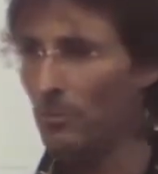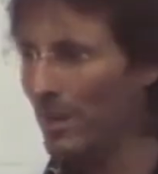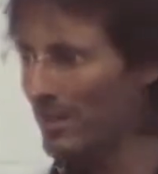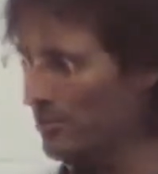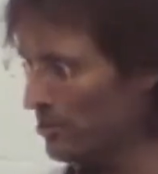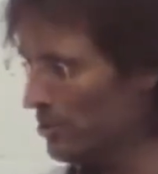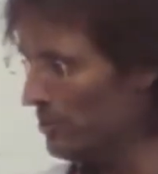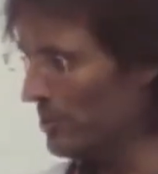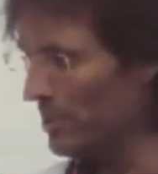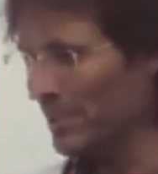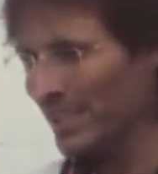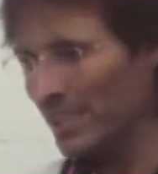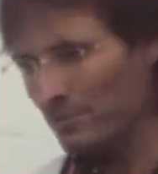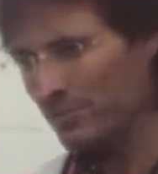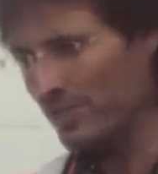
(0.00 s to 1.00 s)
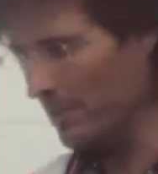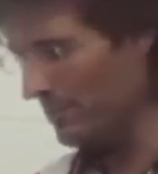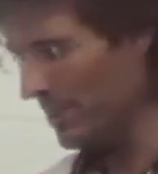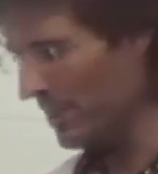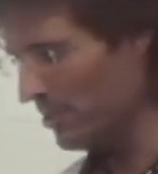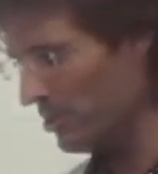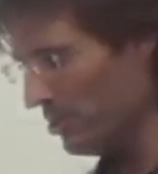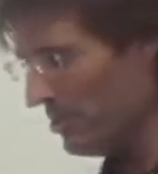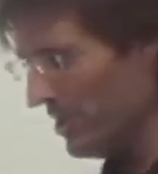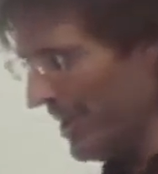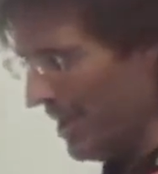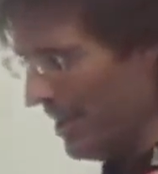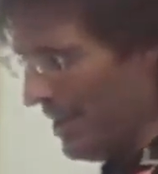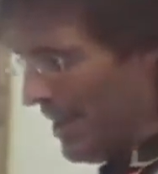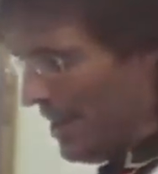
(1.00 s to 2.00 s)
And once you believe something, you
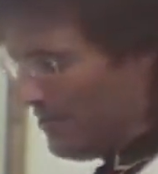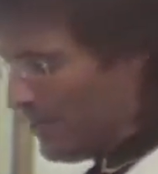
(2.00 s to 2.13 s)
now